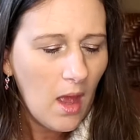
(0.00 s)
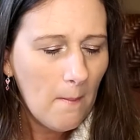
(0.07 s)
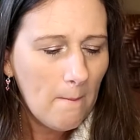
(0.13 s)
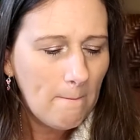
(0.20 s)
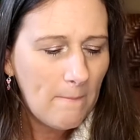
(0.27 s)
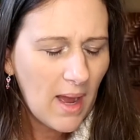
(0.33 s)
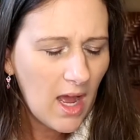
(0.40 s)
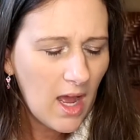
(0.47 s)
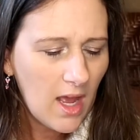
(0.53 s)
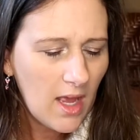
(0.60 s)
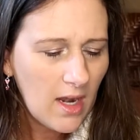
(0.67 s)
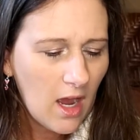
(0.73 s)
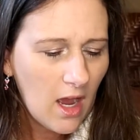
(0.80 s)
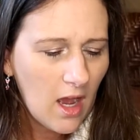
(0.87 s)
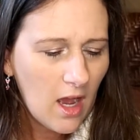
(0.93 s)
But
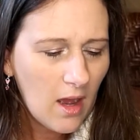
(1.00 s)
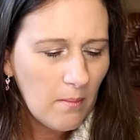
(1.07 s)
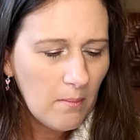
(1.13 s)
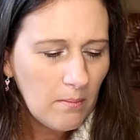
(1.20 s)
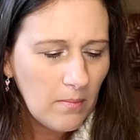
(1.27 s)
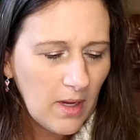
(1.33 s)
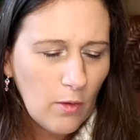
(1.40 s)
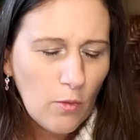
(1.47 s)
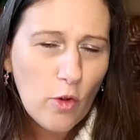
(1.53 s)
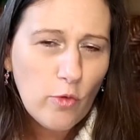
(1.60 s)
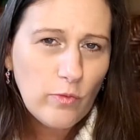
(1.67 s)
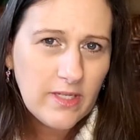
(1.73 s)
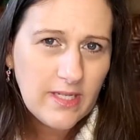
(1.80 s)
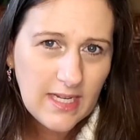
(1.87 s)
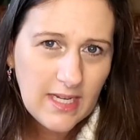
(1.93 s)
he
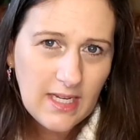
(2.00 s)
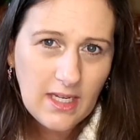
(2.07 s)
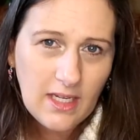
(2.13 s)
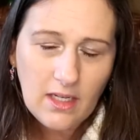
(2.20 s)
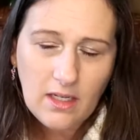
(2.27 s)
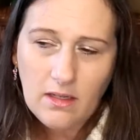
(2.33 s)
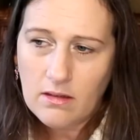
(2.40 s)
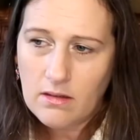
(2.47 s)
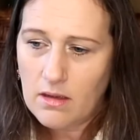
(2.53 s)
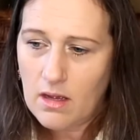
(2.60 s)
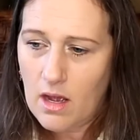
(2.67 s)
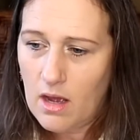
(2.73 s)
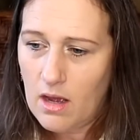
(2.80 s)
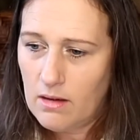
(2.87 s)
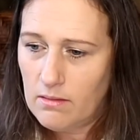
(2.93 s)
wrote D,
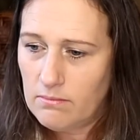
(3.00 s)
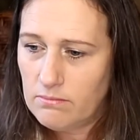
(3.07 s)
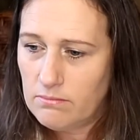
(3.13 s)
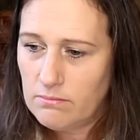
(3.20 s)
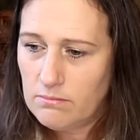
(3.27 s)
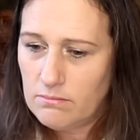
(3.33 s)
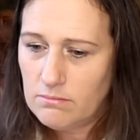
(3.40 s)
that